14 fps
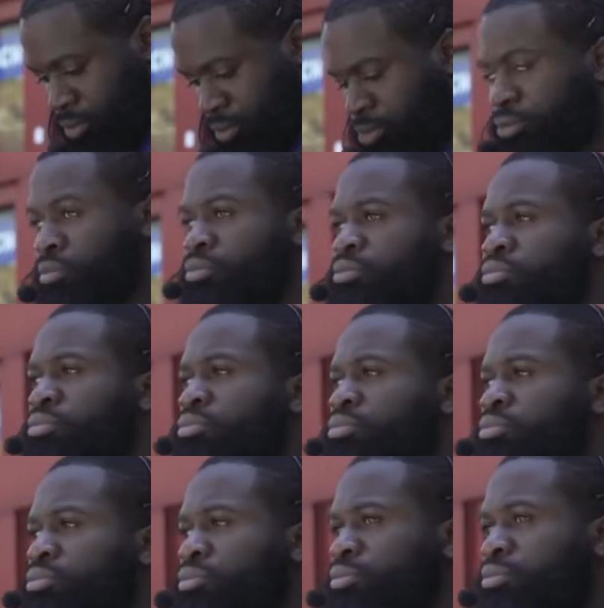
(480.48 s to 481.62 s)

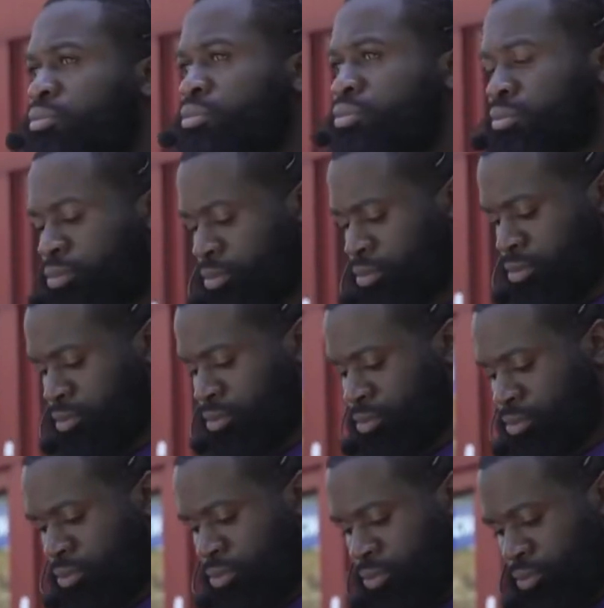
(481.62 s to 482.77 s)

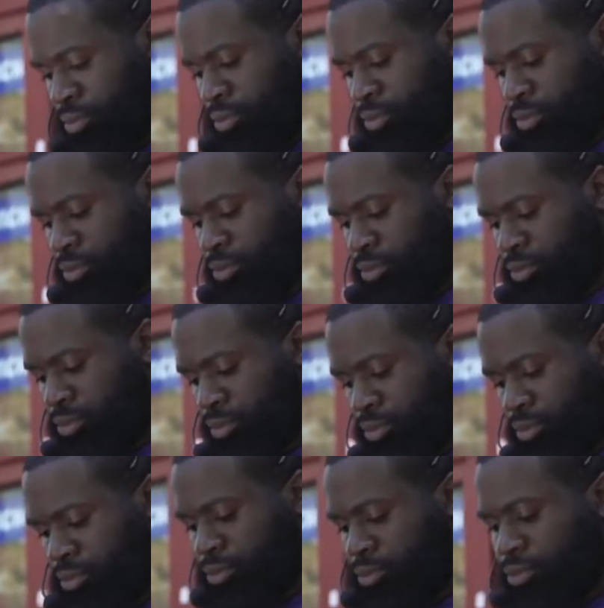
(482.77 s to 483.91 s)

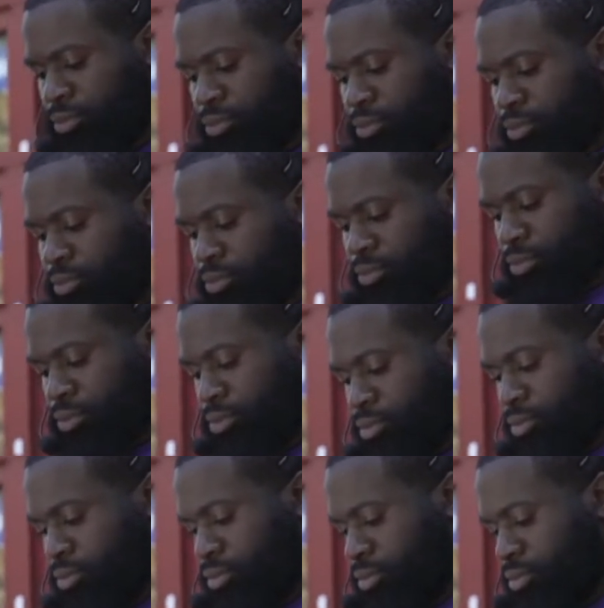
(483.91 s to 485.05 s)

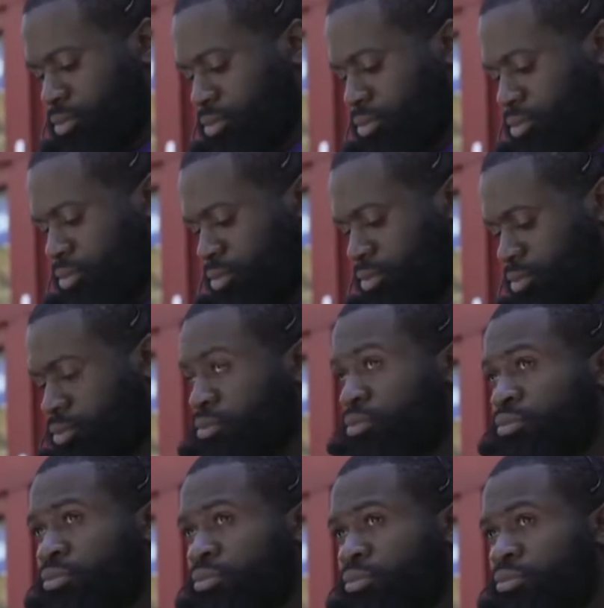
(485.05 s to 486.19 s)

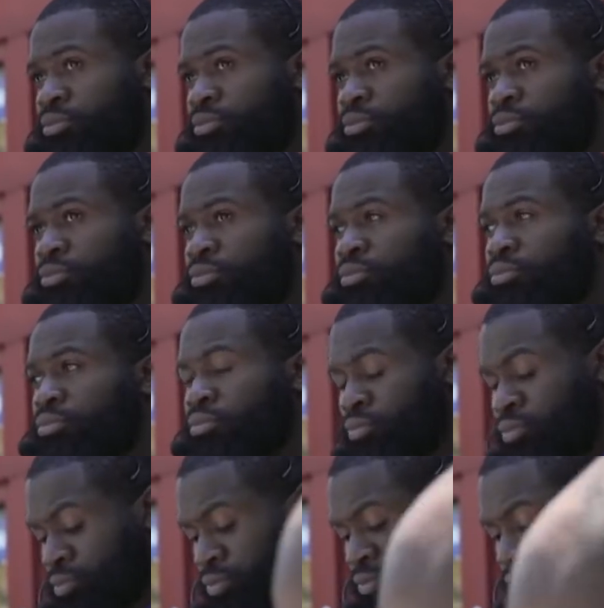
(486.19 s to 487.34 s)

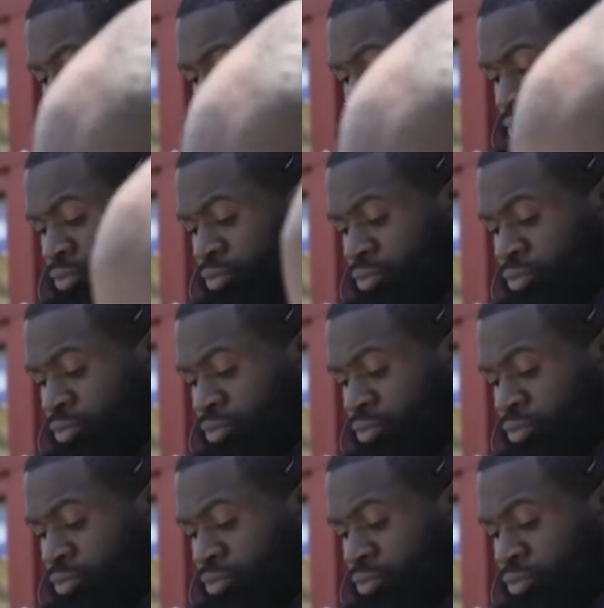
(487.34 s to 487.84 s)
The person shown says nothing.